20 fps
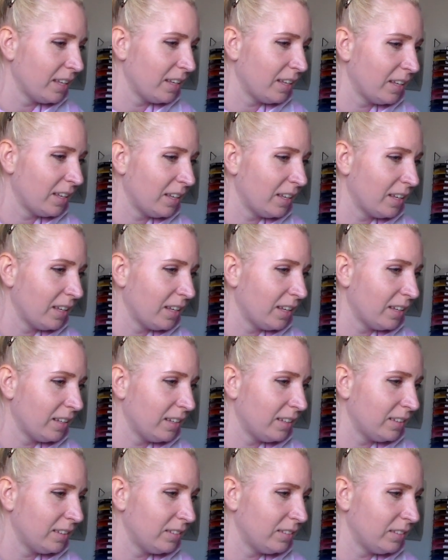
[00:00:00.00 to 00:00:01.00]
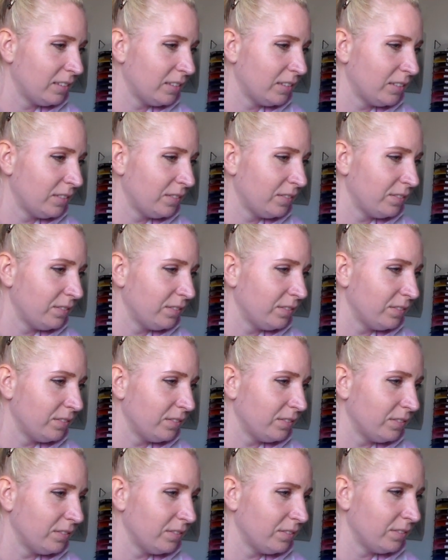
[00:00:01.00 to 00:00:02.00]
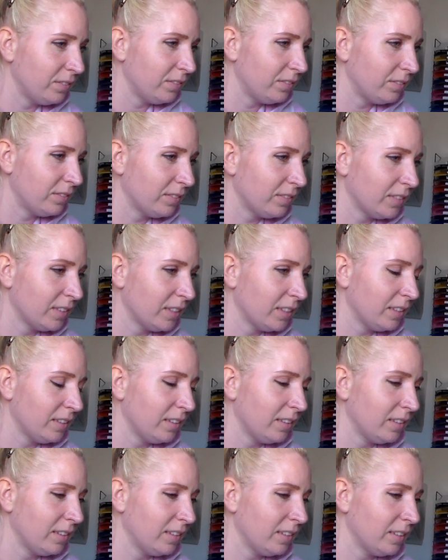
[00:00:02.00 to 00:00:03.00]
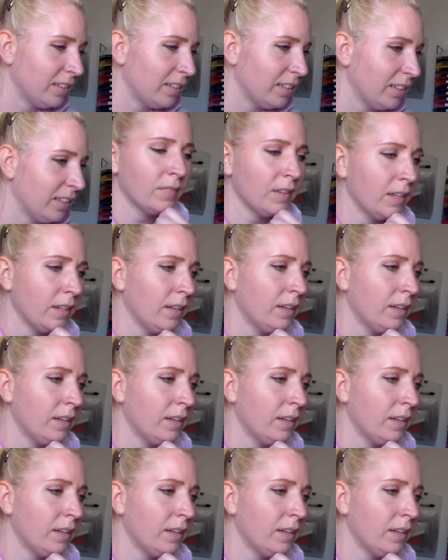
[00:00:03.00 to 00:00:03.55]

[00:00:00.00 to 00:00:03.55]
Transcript: (silence)